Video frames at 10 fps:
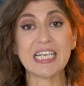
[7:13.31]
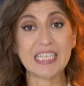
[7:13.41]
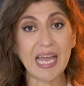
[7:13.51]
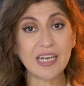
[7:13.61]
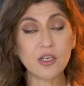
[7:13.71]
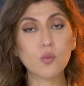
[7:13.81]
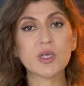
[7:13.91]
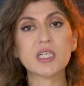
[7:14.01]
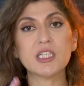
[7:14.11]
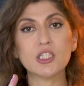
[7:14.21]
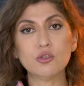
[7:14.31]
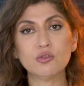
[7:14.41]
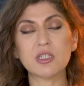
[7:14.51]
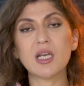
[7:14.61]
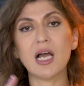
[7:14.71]
Again, we're going to
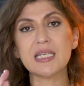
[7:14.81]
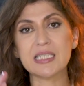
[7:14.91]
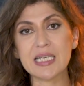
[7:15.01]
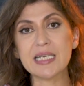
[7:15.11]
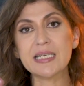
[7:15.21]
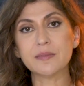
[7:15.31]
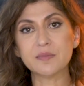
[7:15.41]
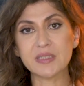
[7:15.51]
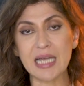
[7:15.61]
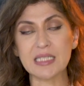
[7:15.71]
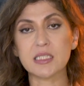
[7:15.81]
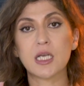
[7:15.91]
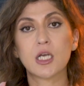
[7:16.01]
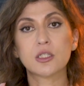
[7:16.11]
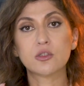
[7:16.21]
utilize Helium 10's
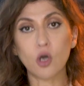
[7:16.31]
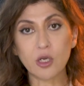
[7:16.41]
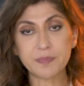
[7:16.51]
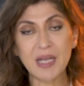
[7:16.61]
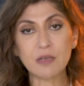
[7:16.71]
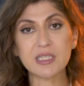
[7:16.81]
drop-down